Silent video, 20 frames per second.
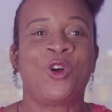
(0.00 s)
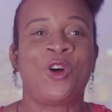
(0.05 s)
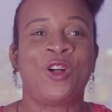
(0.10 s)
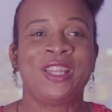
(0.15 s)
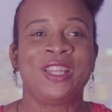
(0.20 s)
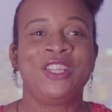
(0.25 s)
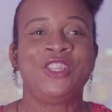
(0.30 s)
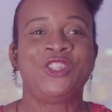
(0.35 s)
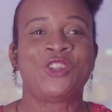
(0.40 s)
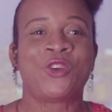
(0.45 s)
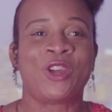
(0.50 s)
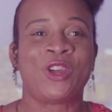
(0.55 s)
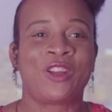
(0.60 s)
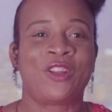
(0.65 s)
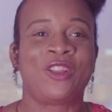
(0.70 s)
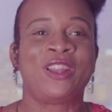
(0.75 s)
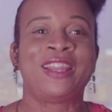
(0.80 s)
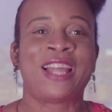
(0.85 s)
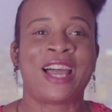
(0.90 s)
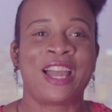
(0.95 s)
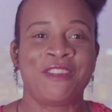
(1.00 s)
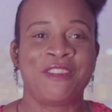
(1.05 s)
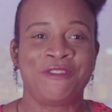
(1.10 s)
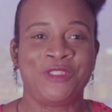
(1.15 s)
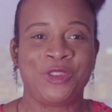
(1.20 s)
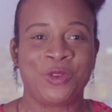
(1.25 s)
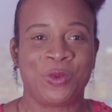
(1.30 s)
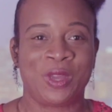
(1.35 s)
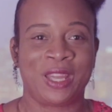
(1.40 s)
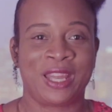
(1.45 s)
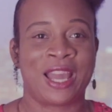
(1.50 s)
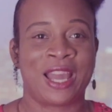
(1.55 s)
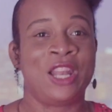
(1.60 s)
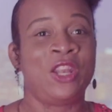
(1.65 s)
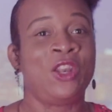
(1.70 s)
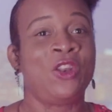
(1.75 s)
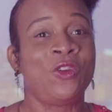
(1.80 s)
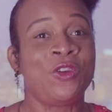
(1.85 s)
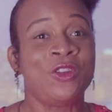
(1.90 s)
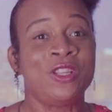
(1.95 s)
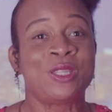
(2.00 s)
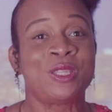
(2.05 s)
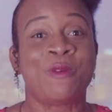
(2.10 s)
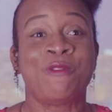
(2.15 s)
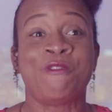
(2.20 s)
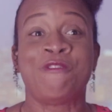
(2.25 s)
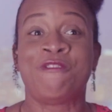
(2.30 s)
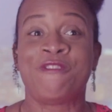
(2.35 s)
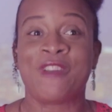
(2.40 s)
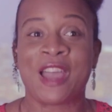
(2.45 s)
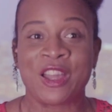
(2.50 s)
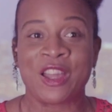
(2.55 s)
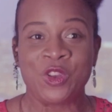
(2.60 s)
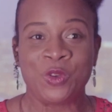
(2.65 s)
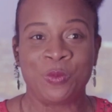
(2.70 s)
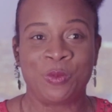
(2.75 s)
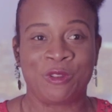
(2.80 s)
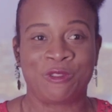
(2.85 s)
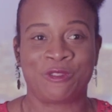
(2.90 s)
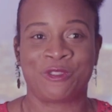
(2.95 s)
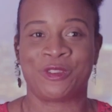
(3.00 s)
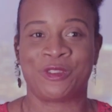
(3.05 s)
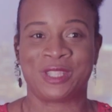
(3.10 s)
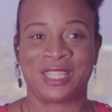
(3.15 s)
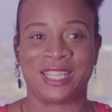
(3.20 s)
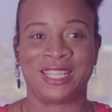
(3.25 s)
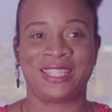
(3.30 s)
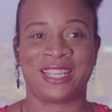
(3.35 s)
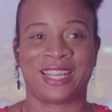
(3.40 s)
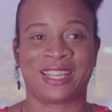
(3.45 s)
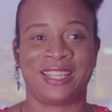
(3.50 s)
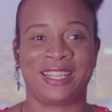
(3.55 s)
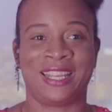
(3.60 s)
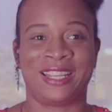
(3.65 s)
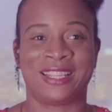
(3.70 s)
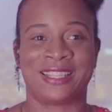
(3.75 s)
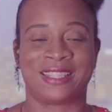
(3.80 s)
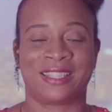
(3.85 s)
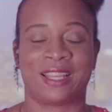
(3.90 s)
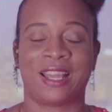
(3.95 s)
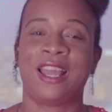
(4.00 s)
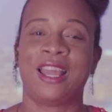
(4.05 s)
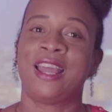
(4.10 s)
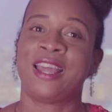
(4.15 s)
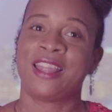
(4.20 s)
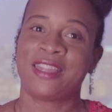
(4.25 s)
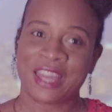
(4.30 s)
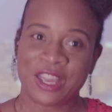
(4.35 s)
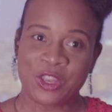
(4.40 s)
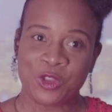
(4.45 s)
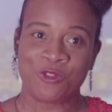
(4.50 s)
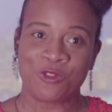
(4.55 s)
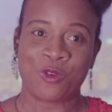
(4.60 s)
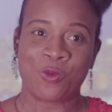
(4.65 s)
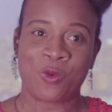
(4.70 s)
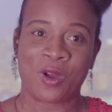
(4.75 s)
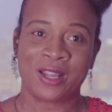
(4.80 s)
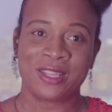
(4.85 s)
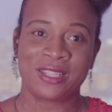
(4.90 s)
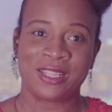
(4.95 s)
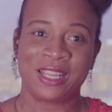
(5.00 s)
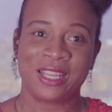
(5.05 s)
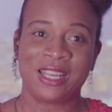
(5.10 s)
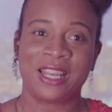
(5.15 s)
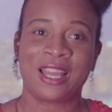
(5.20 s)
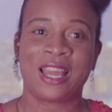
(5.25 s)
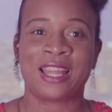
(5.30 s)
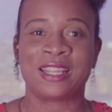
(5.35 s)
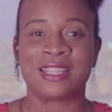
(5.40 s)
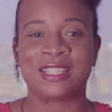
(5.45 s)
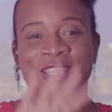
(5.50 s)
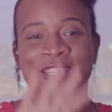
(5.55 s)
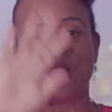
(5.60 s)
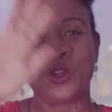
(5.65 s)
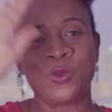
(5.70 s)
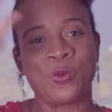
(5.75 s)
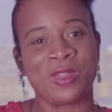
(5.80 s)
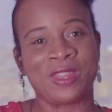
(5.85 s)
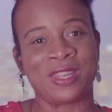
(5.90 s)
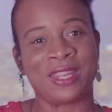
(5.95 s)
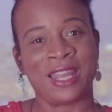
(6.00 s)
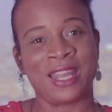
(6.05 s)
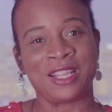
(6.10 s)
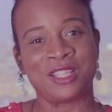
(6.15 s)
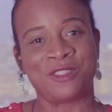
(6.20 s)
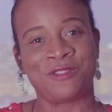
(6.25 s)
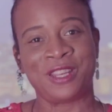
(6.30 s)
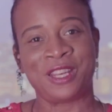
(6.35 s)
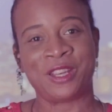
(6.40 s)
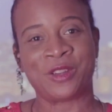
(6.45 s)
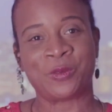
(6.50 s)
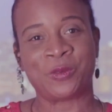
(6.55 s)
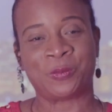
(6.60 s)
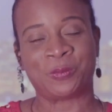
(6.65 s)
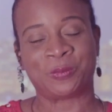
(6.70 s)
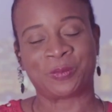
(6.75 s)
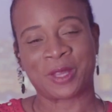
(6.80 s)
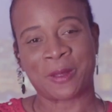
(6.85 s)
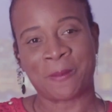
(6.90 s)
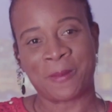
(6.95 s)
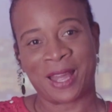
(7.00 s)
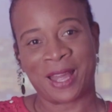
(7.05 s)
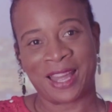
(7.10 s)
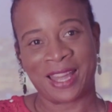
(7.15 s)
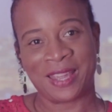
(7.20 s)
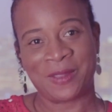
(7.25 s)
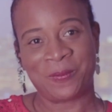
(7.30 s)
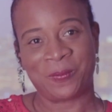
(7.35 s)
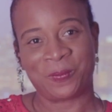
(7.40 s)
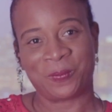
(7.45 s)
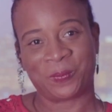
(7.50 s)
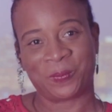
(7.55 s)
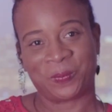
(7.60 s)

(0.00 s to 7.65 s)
you all enjoyed our live viewing and learned some valuable first aid techniques. Thank you for watching and see you on the next video. Bye.